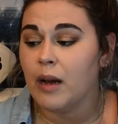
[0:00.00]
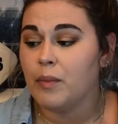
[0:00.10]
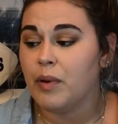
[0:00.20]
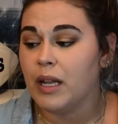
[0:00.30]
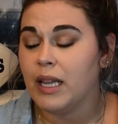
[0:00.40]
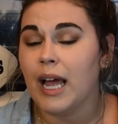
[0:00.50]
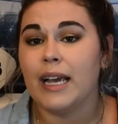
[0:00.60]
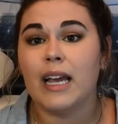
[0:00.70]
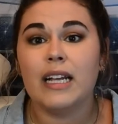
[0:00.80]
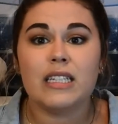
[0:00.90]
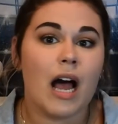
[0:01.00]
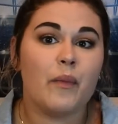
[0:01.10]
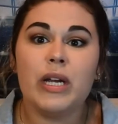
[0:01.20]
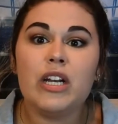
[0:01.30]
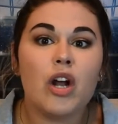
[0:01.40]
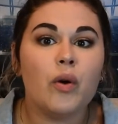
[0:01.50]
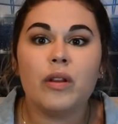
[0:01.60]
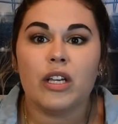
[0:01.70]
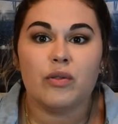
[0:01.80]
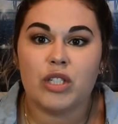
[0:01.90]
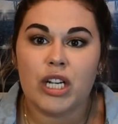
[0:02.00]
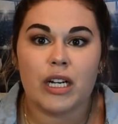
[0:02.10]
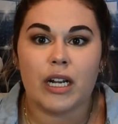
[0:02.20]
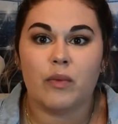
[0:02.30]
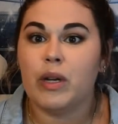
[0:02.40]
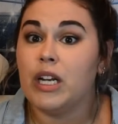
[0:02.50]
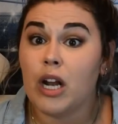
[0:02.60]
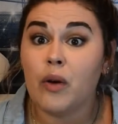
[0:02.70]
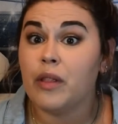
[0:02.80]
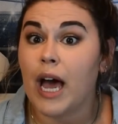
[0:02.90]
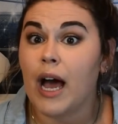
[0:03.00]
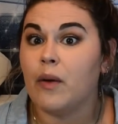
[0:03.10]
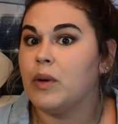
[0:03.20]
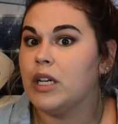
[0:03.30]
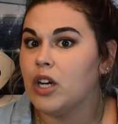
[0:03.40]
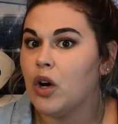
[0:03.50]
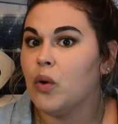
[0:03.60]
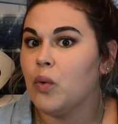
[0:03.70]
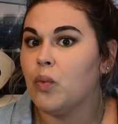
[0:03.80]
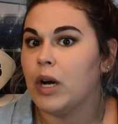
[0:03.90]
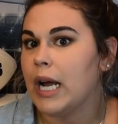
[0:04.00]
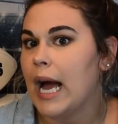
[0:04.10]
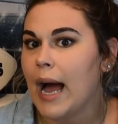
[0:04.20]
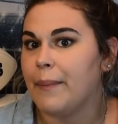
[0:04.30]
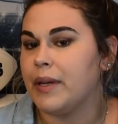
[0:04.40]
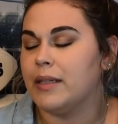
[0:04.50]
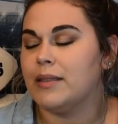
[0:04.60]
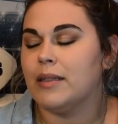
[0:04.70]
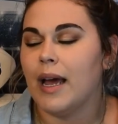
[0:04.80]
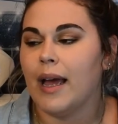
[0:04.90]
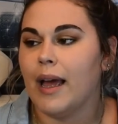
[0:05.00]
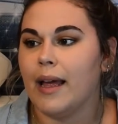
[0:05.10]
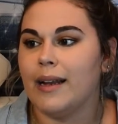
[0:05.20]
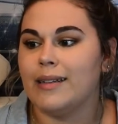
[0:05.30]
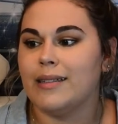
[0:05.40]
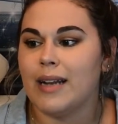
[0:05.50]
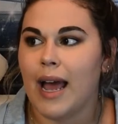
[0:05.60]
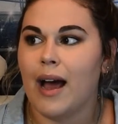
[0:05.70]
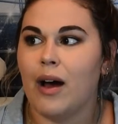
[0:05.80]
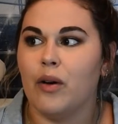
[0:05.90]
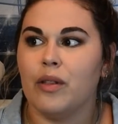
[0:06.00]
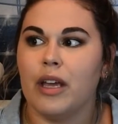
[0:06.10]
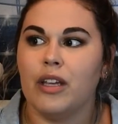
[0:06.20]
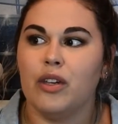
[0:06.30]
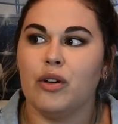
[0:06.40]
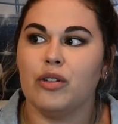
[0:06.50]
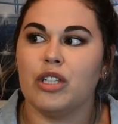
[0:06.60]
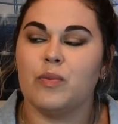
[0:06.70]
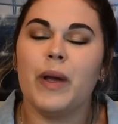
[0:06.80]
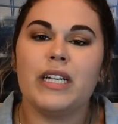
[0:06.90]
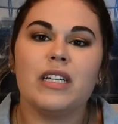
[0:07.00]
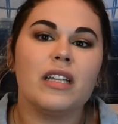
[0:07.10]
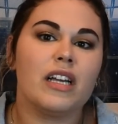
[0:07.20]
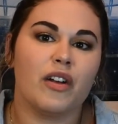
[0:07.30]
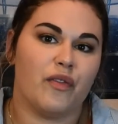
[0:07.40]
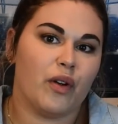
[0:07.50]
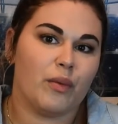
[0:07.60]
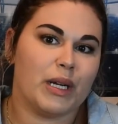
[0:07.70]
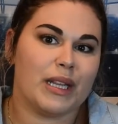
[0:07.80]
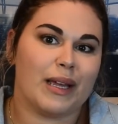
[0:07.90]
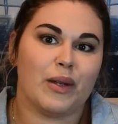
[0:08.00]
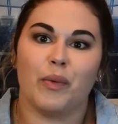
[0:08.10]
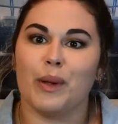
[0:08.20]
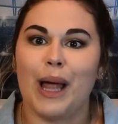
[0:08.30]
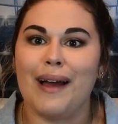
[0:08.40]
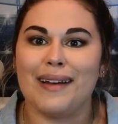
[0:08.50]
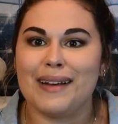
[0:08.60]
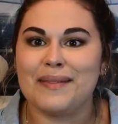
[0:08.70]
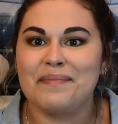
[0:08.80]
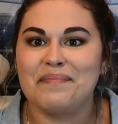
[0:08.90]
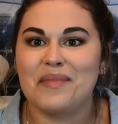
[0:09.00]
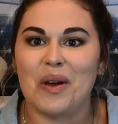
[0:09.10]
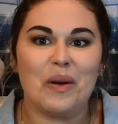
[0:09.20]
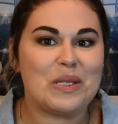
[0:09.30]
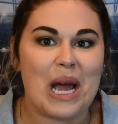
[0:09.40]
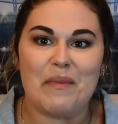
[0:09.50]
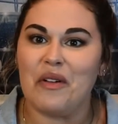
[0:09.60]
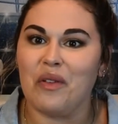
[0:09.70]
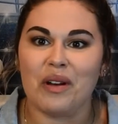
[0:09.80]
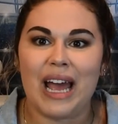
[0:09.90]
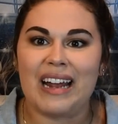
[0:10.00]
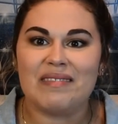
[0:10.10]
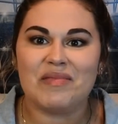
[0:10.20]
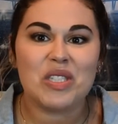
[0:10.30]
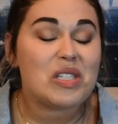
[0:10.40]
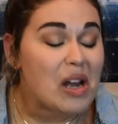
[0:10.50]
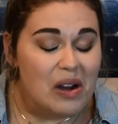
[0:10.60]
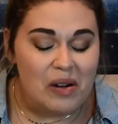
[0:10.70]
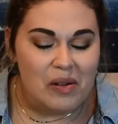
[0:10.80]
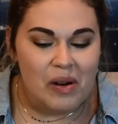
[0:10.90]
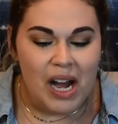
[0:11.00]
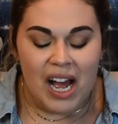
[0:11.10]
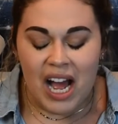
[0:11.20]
But like, we know that you cheated. We know that. We know what happened. And now that you're just basically confirming that you were lying the whole time before that. So